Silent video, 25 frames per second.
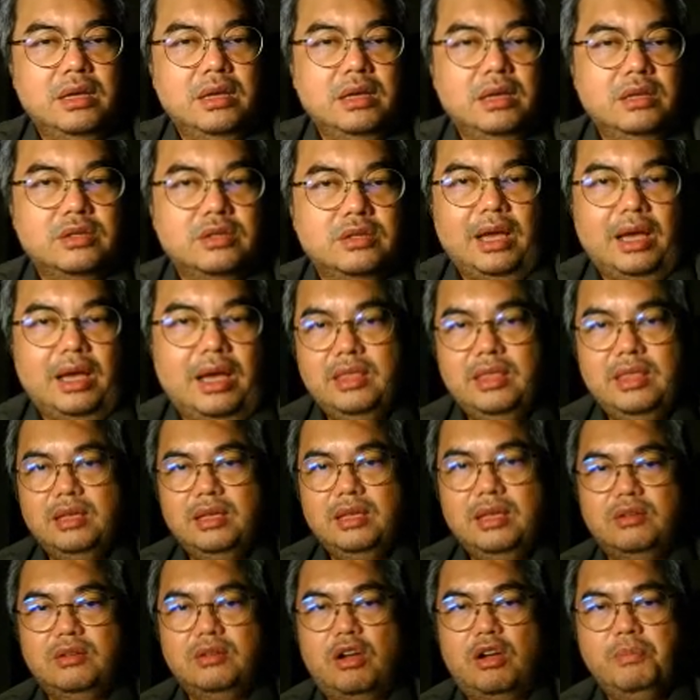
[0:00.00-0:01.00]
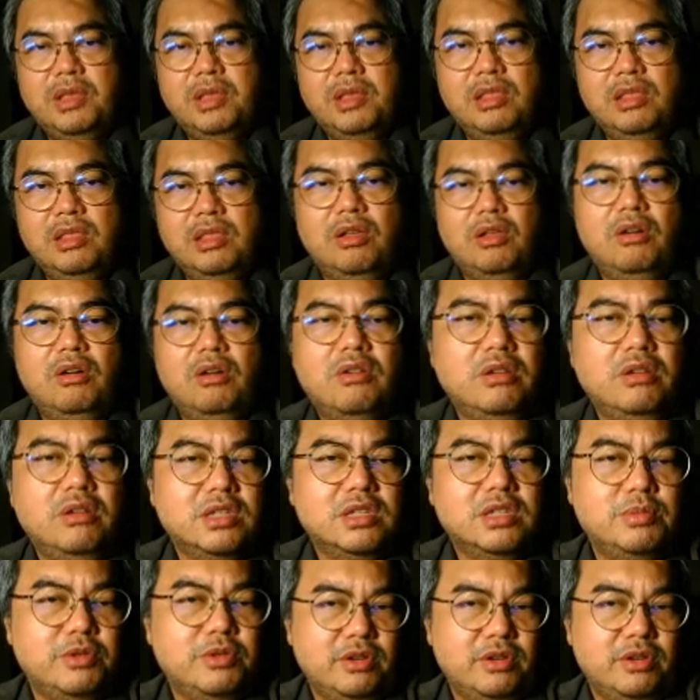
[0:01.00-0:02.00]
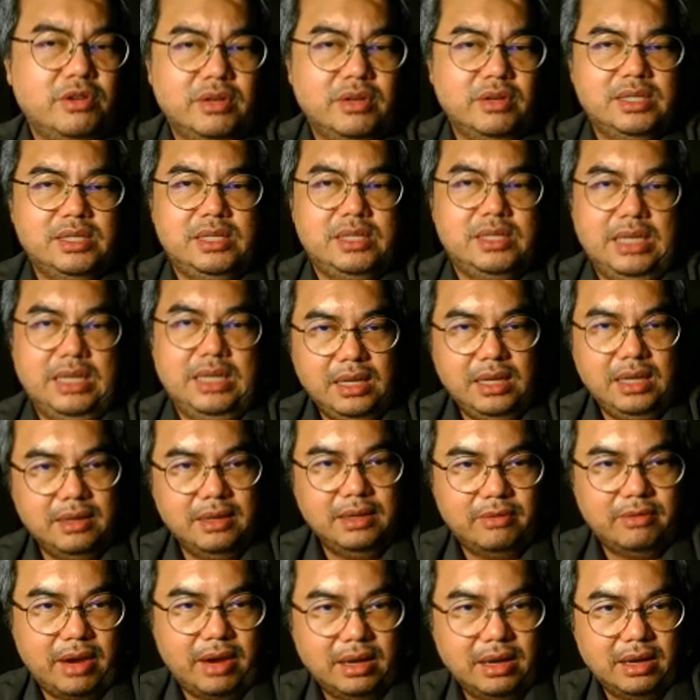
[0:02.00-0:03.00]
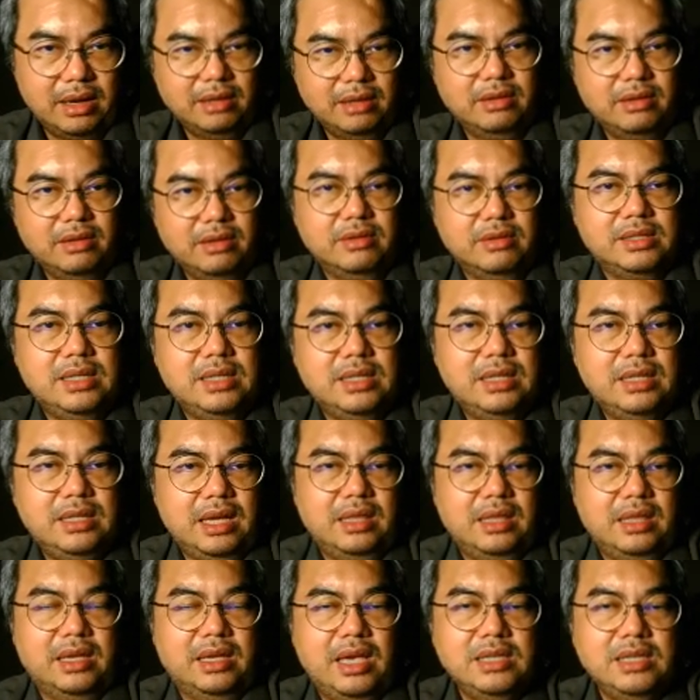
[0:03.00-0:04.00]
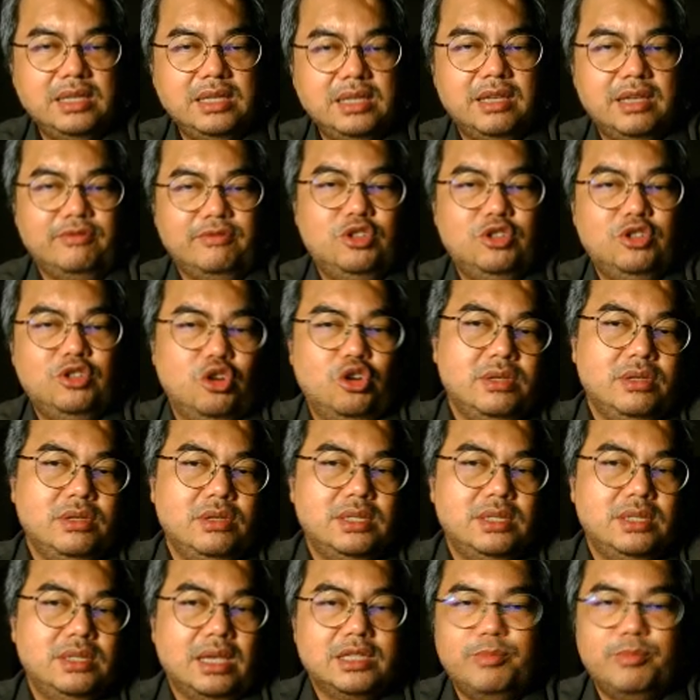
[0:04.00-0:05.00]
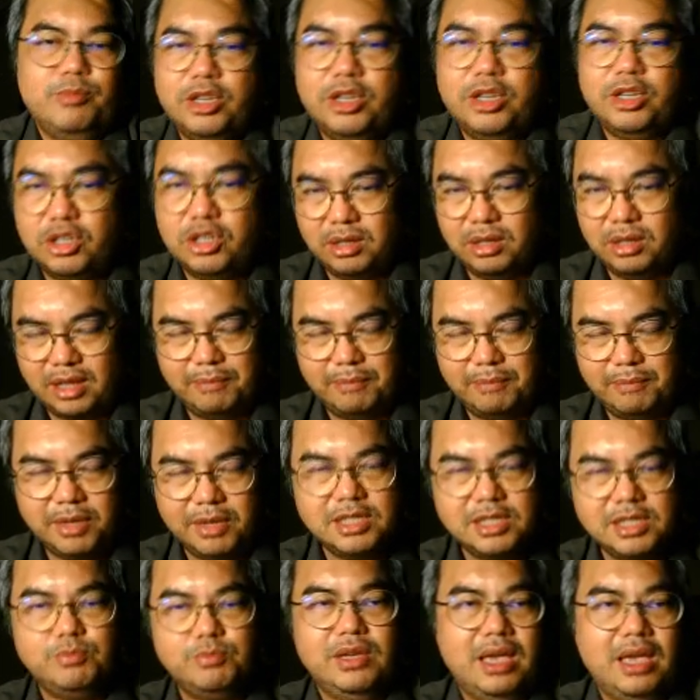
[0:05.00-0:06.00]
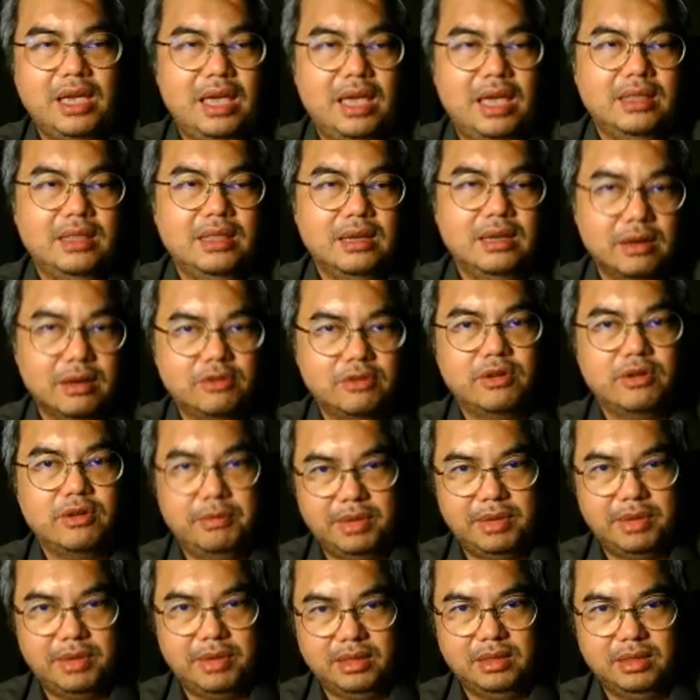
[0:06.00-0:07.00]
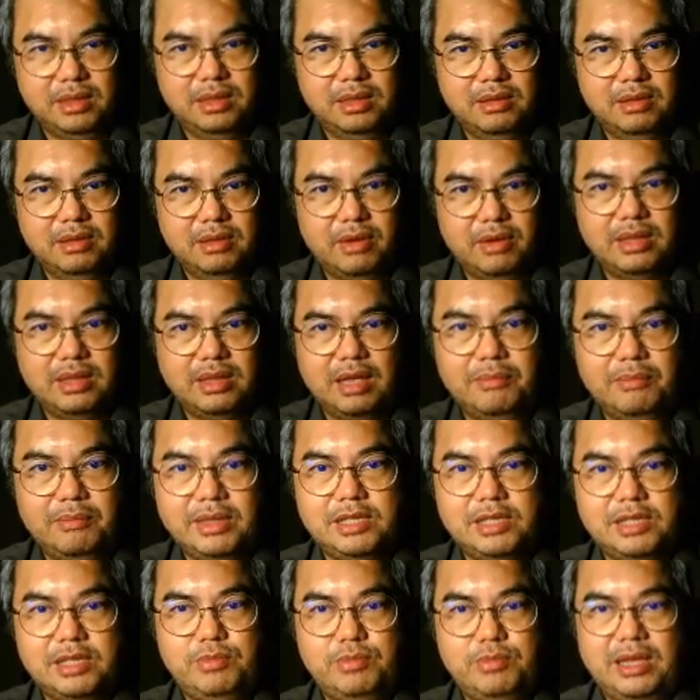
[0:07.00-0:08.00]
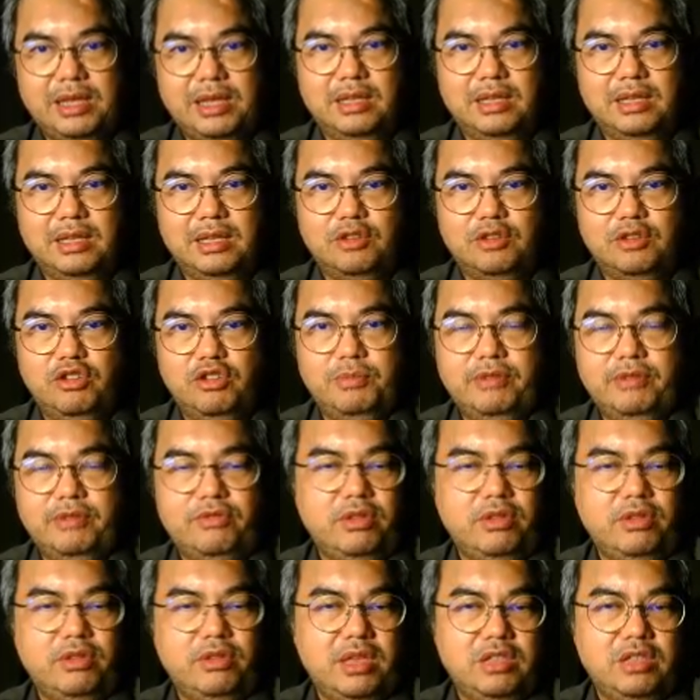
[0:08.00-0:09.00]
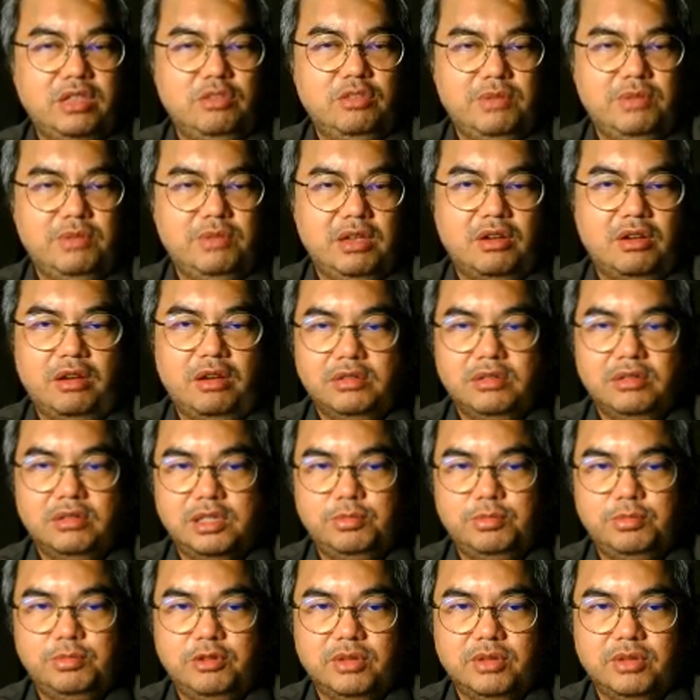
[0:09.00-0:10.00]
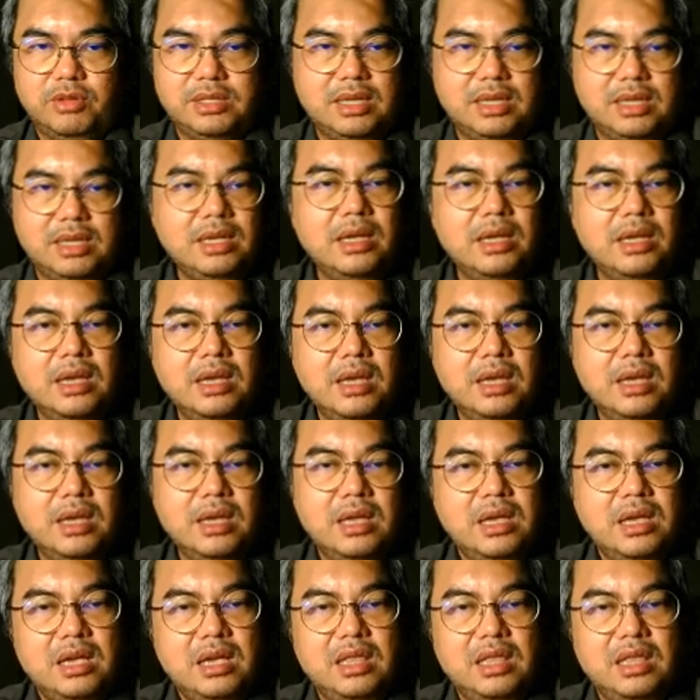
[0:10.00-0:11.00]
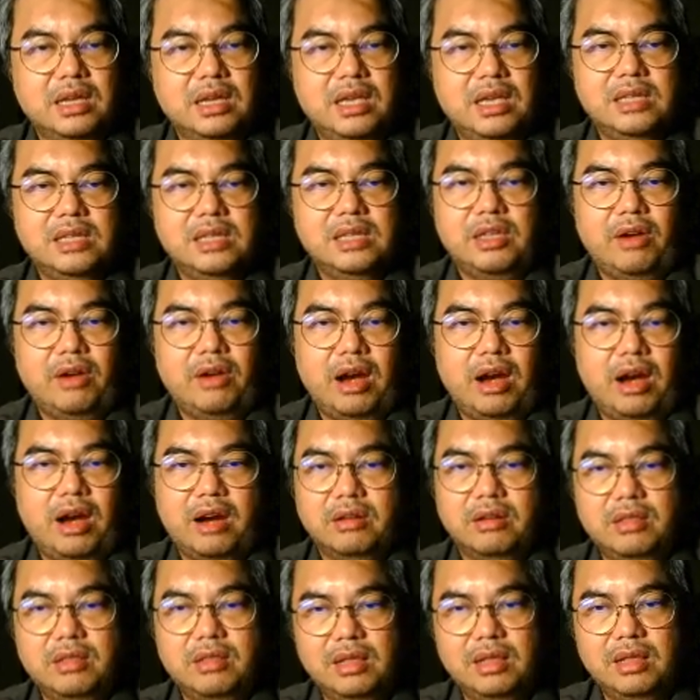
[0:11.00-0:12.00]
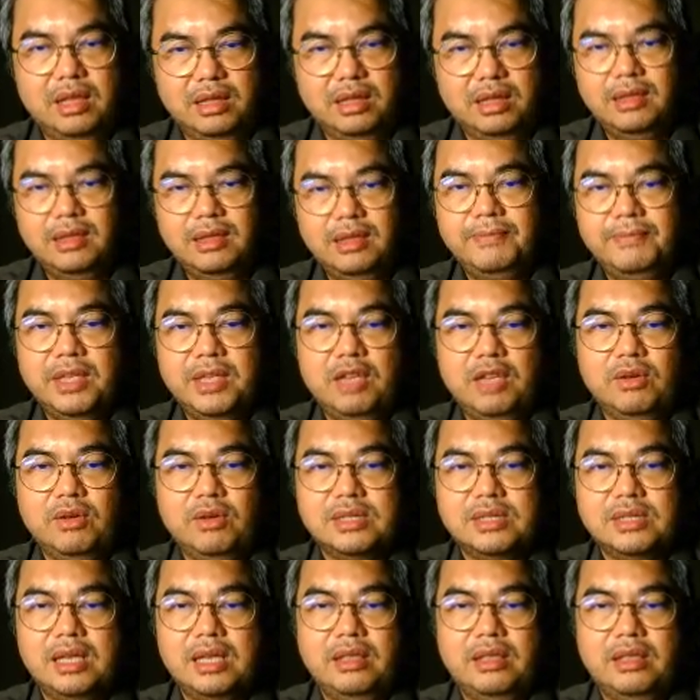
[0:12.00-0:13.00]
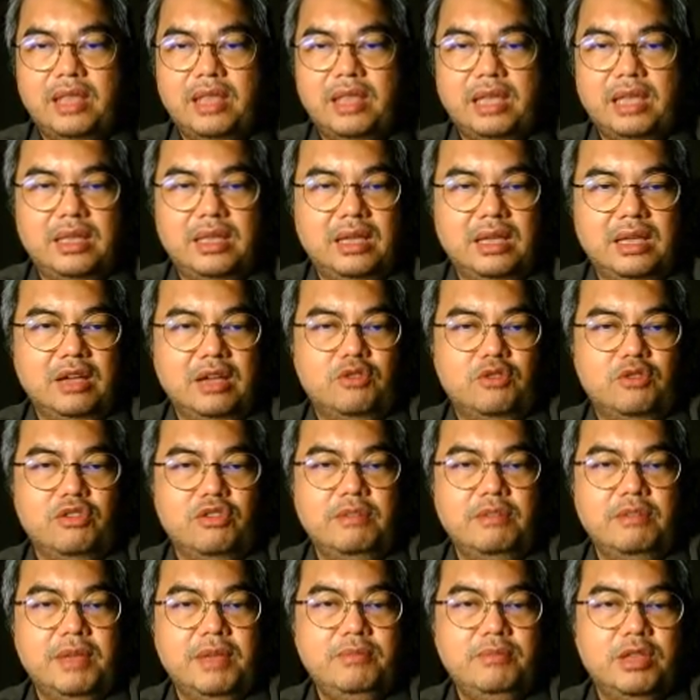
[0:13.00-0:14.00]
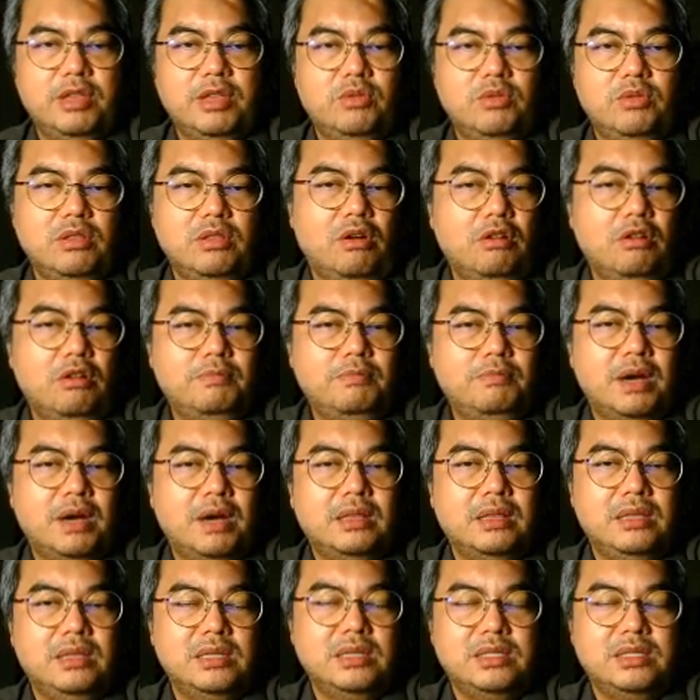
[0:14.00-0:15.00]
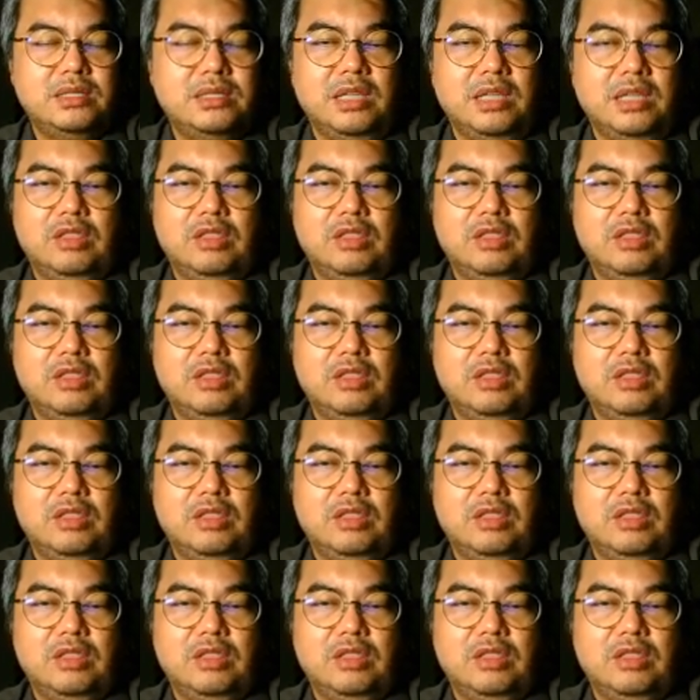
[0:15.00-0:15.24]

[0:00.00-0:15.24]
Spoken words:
So under common law conspiracy, right, you see that in the case of Jones, as mentioned, there must be an agreement, right? There must be an agreement for there to be a conspiracy. In the case of Ardalan, it was held that the agreement between all parties did